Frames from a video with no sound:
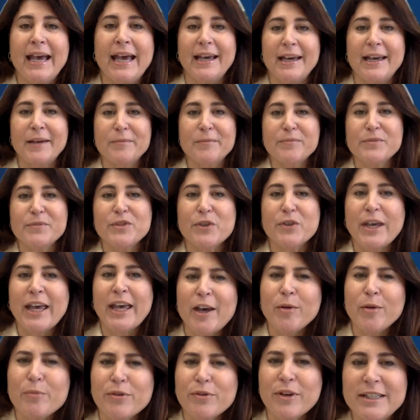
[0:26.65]
To
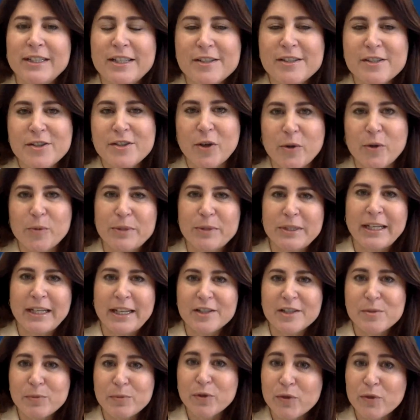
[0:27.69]
help run this open day
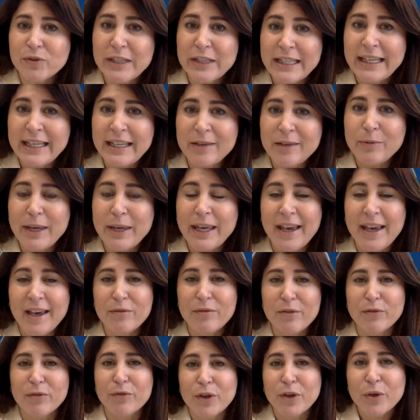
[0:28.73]
smoothly, we
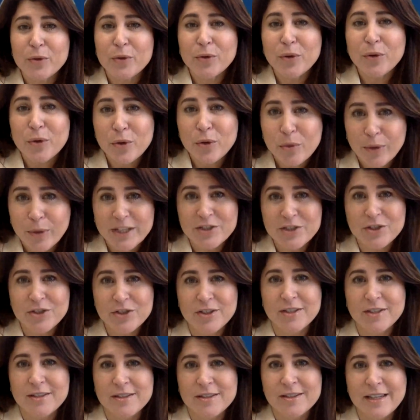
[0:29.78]
have a few
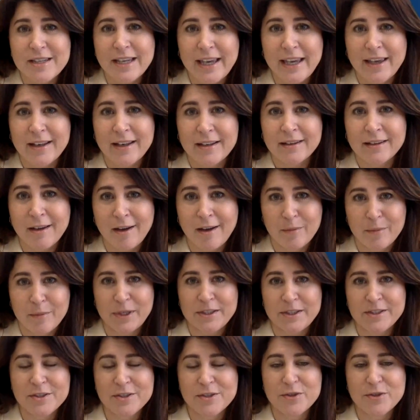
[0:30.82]
questions and
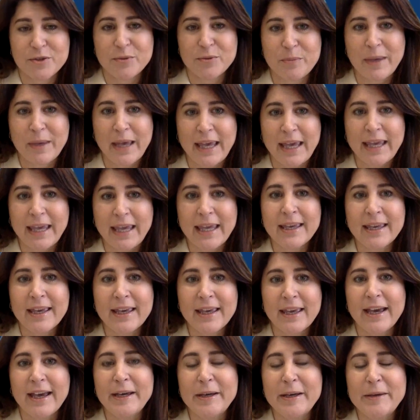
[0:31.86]
comments to make.
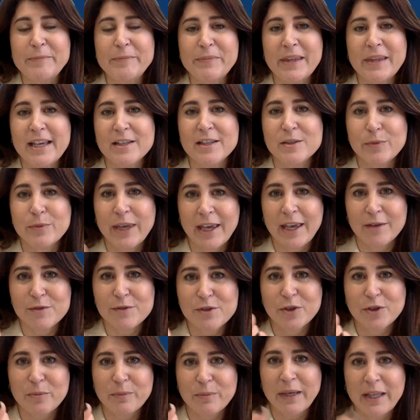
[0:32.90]
As we have
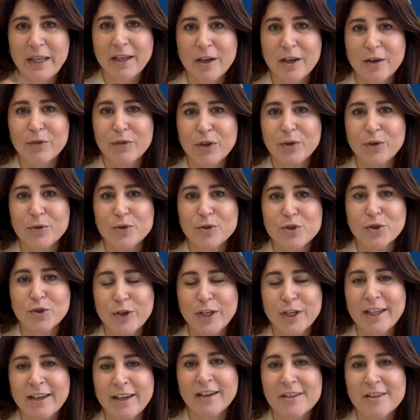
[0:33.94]
so many of you
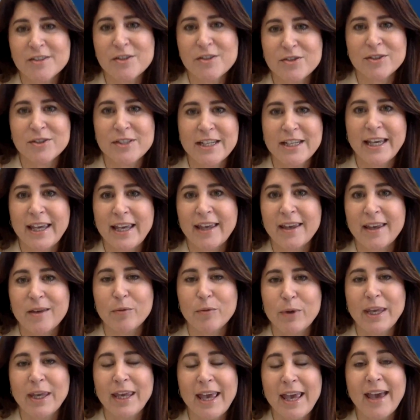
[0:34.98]
joining us today,
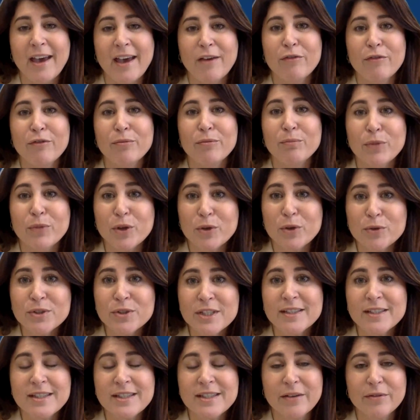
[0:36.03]
we have
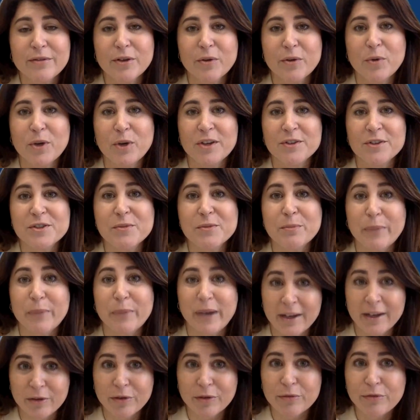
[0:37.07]
muted everyone's
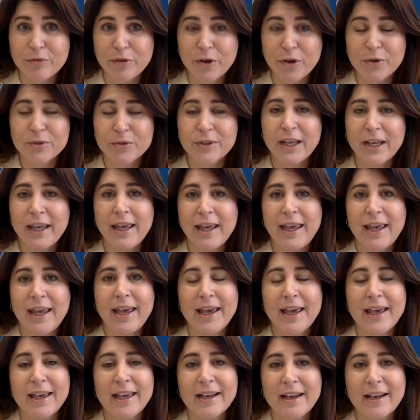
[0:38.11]
microphone,
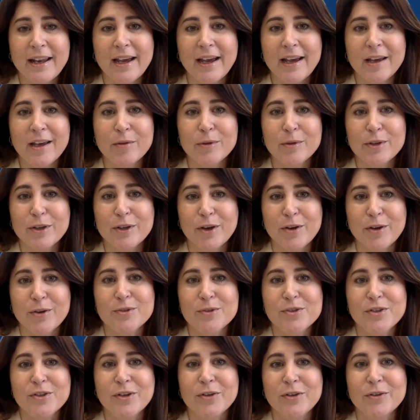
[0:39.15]
and I would
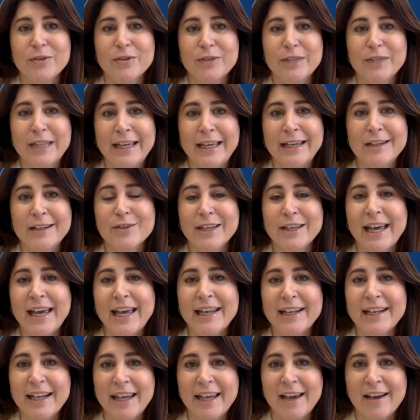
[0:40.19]
also like to
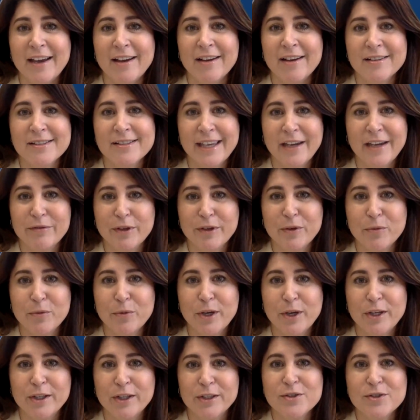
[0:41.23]
kindly ask
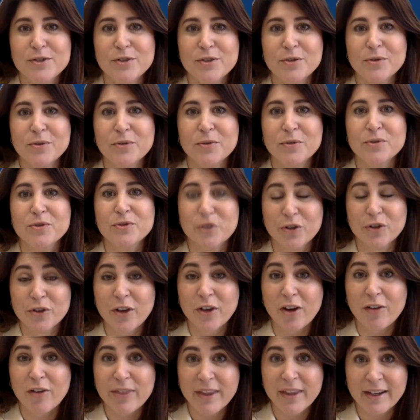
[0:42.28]
everyone to turn
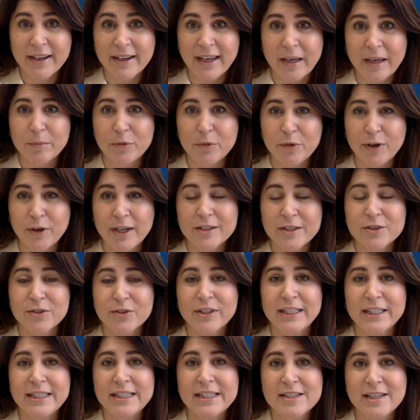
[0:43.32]
off their camera
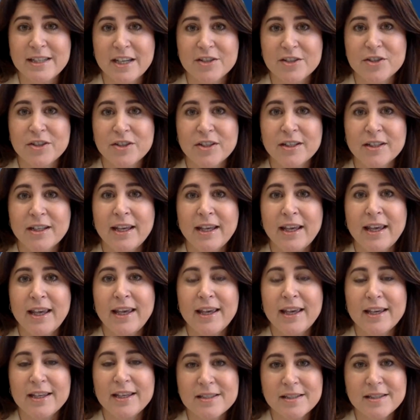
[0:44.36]
during the session,
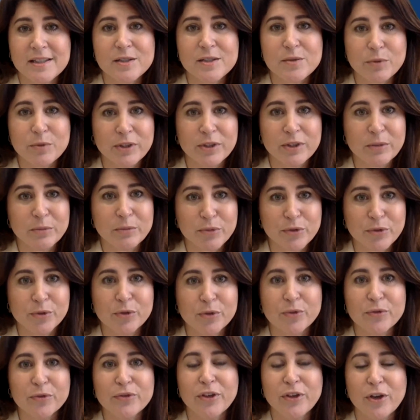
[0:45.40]
as this will
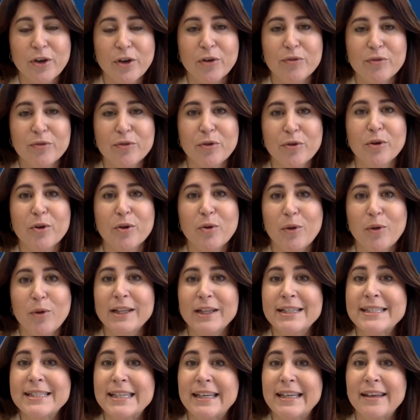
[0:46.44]
improve the overall
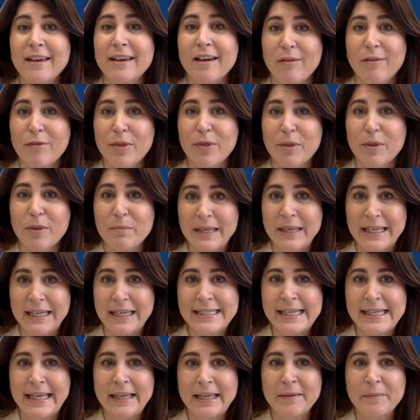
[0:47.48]
quality of the
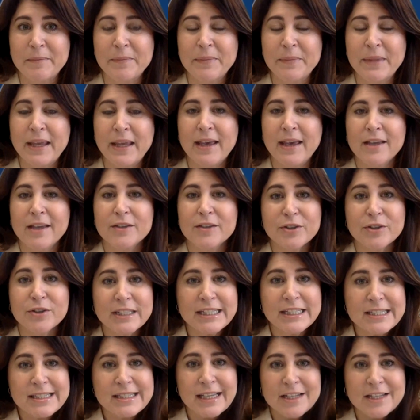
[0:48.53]
meeting. During
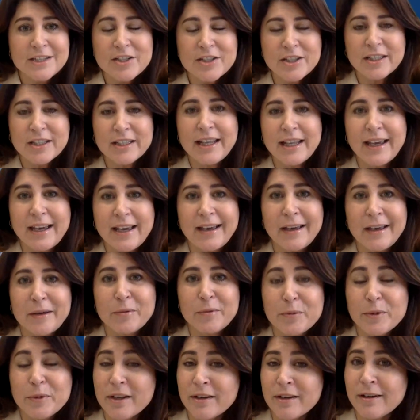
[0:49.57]
the session,
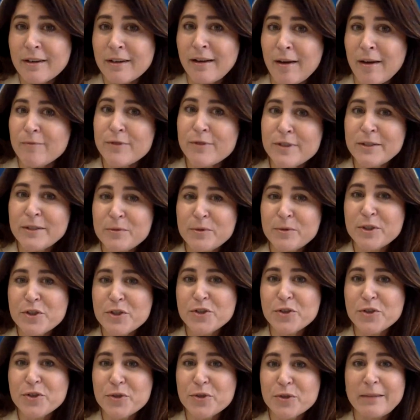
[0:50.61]
we're
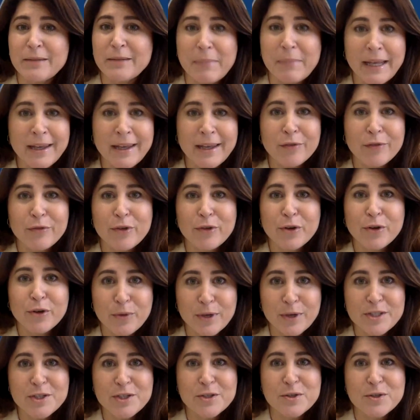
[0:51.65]
sure that many of your
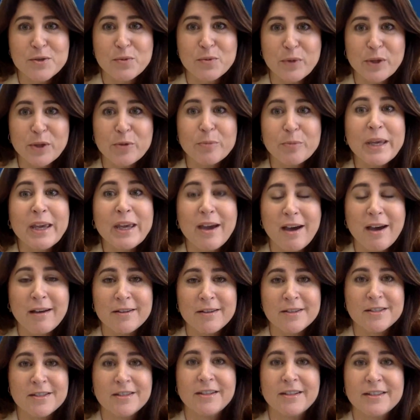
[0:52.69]
questions will be
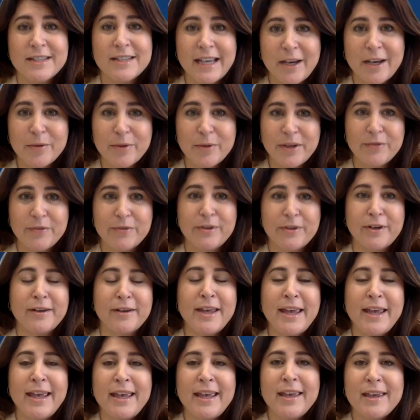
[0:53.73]
answered. However,
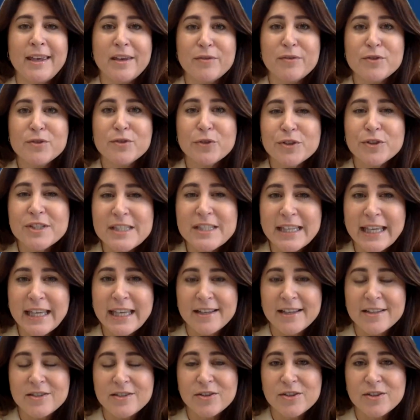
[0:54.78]
if towards the
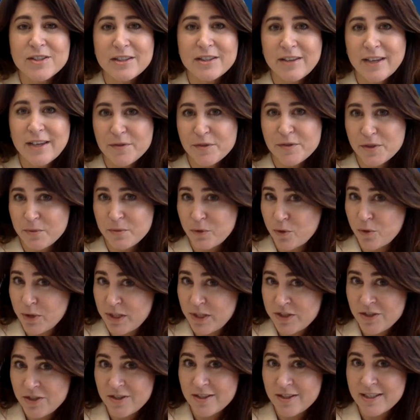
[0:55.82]
end you still have some
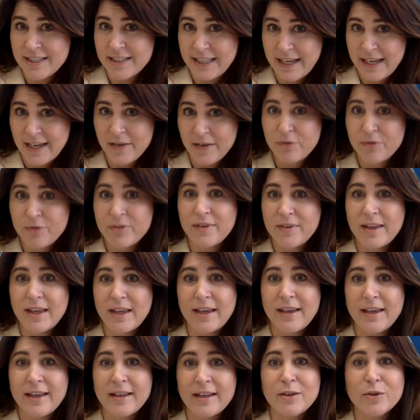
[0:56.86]
questions left,
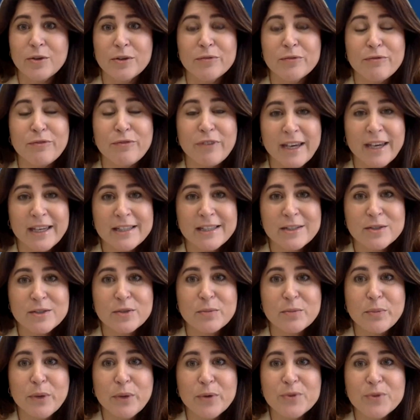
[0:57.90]
then you're invited to
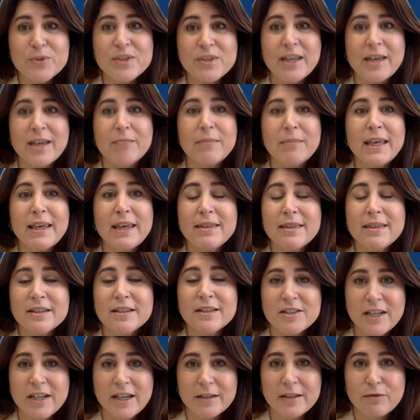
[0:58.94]
post them in the
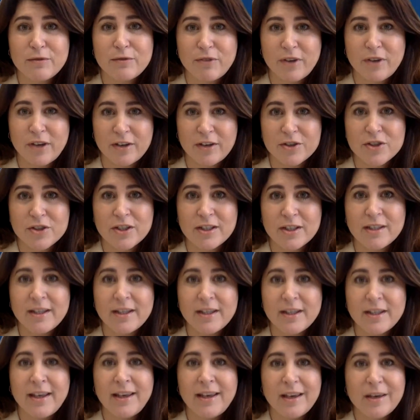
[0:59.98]
chat function,
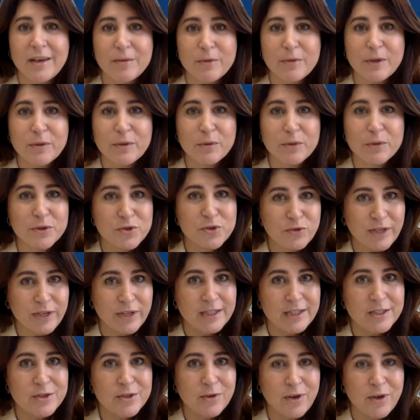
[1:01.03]
and we will try
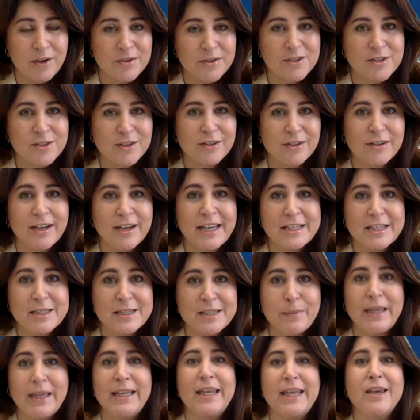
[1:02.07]
to answer as
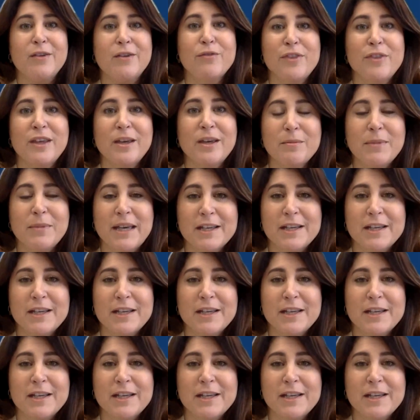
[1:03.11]
many of them